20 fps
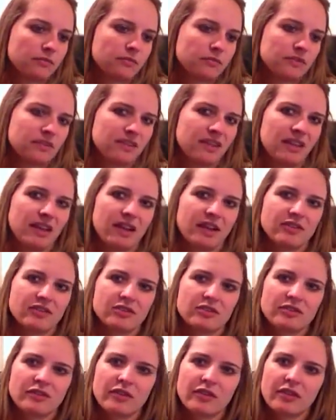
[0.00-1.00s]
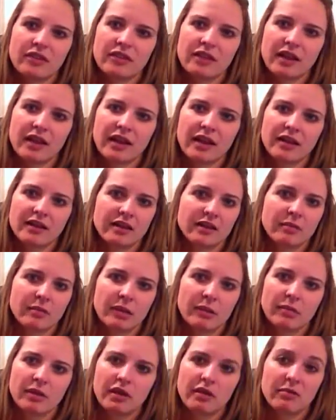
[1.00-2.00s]
yeah, just feeling like I need to
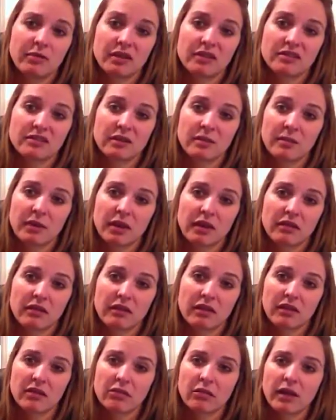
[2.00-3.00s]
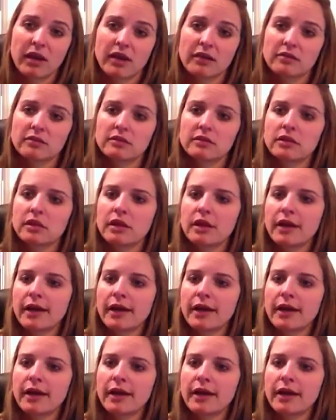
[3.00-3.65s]
maybe give my stomach like a rest.